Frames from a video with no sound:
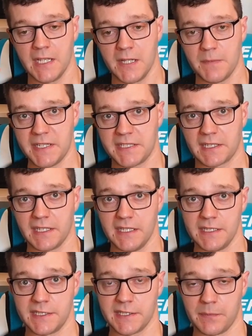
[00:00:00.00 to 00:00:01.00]
Basically
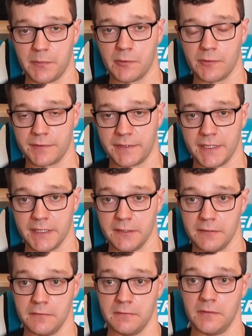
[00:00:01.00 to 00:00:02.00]
this is a board that
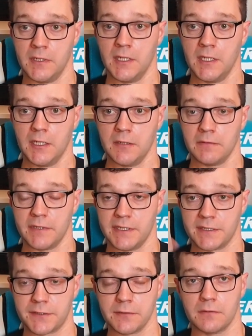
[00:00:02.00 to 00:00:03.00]
you would
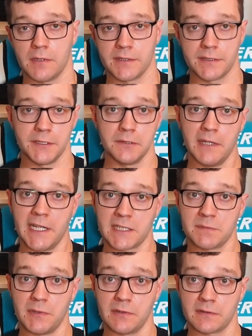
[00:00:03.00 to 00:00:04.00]
install onto your
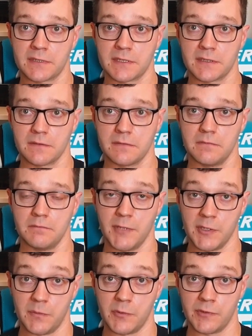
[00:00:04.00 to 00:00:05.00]
Xbox
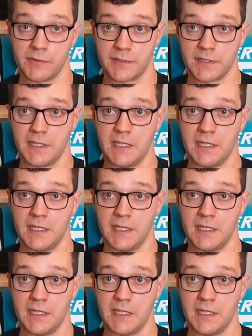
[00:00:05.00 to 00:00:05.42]
motherboard.